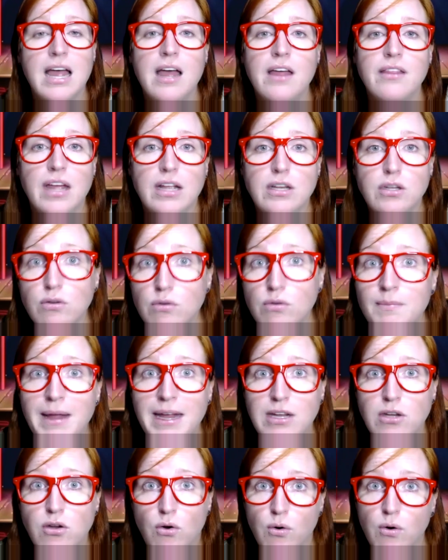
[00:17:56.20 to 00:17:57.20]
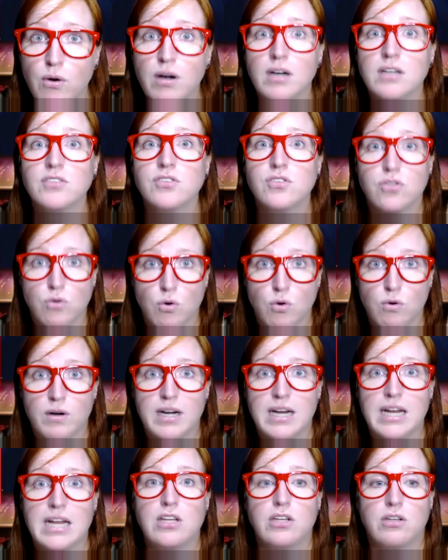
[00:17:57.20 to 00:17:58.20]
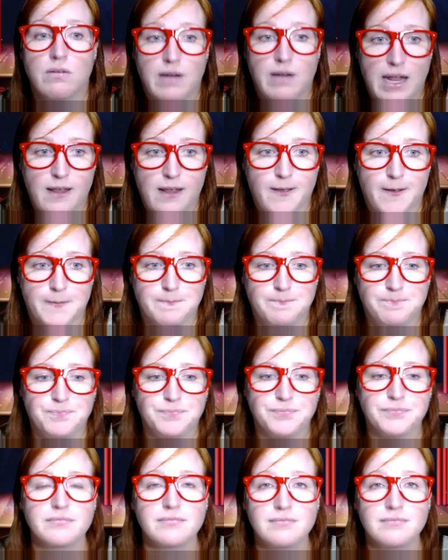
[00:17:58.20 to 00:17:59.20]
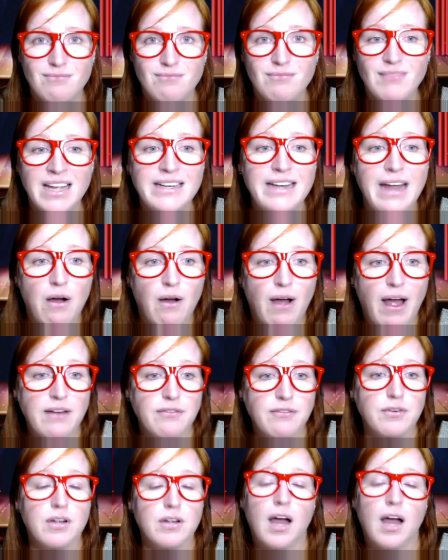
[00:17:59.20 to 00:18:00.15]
that you make your story unique. Now, I've